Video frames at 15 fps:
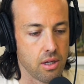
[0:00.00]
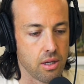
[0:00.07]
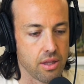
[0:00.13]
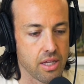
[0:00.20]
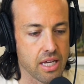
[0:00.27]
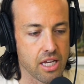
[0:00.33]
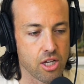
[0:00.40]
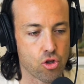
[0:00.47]

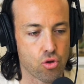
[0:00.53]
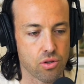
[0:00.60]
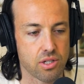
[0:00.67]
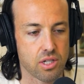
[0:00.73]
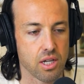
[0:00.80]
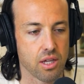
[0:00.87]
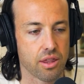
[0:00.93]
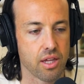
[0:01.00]
The
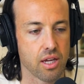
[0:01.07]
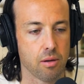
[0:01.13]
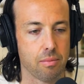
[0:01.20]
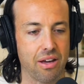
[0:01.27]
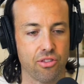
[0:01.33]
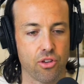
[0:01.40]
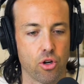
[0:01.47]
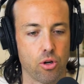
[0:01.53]
interesting thing
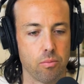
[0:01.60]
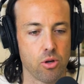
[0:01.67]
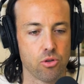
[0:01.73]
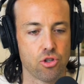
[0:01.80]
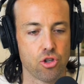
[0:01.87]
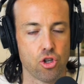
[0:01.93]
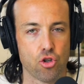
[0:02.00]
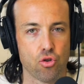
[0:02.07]
about the
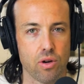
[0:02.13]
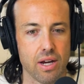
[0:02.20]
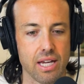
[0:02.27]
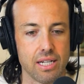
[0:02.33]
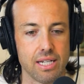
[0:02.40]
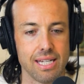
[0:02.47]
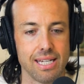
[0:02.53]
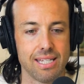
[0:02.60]
Hermosa
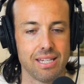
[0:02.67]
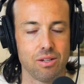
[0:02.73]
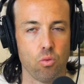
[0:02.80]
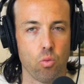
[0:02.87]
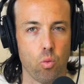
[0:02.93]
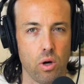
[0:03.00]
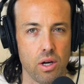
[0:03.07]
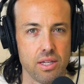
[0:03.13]
Strand is it
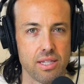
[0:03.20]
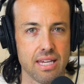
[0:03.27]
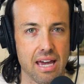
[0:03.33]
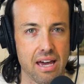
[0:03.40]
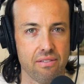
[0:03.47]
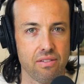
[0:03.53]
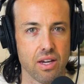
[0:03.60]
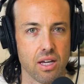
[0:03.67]
was
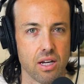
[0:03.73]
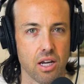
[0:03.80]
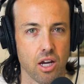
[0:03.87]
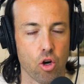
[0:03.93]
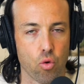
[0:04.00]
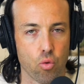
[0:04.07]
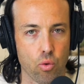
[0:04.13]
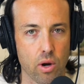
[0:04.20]
having an
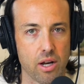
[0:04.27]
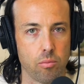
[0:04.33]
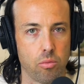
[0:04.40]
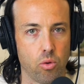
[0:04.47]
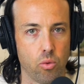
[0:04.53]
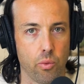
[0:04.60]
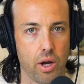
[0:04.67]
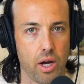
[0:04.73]

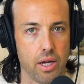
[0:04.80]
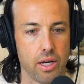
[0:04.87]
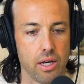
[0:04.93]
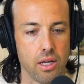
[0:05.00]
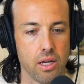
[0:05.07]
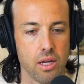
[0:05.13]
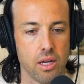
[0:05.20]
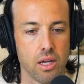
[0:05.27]
incredible
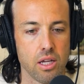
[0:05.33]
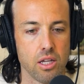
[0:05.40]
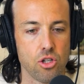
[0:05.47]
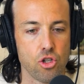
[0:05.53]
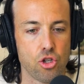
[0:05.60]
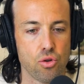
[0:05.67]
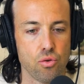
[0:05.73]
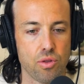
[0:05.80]
run in
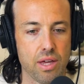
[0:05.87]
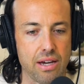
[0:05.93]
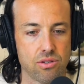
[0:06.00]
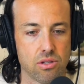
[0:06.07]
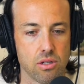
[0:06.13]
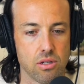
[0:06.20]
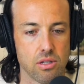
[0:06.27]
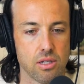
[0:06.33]

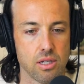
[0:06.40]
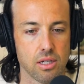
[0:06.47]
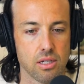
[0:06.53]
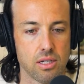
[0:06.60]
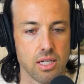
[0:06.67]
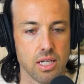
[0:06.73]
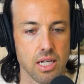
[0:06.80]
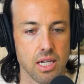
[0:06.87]

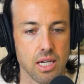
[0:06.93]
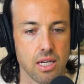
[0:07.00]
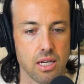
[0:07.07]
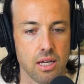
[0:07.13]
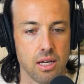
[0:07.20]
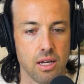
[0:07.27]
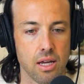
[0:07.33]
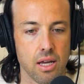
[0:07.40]
2016
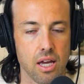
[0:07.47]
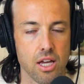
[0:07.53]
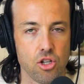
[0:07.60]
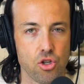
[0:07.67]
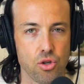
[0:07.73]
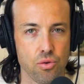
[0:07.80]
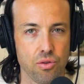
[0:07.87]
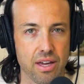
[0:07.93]
and
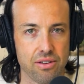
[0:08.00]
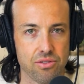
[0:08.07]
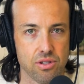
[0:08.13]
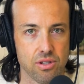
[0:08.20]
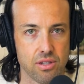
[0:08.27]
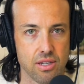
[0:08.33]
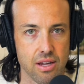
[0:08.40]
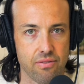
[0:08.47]

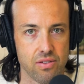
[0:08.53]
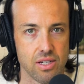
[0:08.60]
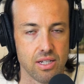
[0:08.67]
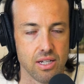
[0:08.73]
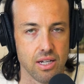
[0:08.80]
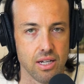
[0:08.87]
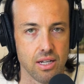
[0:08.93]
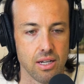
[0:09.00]

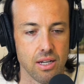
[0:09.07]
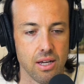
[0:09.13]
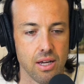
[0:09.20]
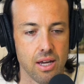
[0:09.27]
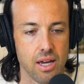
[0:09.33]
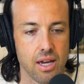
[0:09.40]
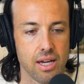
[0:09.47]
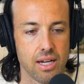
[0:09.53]
2017,
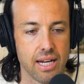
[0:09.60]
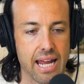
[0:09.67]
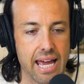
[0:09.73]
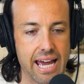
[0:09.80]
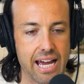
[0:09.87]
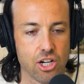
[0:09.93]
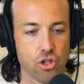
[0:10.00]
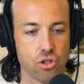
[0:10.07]
and it
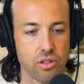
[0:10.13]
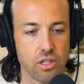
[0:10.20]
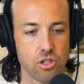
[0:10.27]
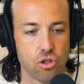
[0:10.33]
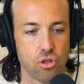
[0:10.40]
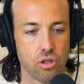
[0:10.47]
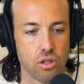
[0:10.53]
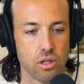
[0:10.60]
actually
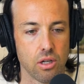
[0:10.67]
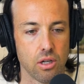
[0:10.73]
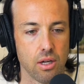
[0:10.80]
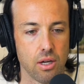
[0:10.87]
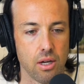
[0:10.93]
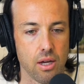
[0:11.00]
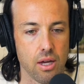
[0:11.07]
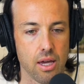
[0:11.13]
took
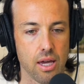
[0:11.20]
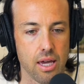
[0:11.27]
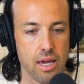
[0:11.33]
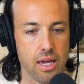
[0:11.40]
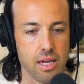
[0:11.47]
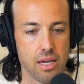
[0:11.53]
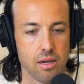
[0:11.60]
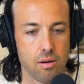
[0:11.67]

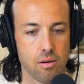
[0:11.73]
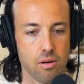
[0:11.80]
a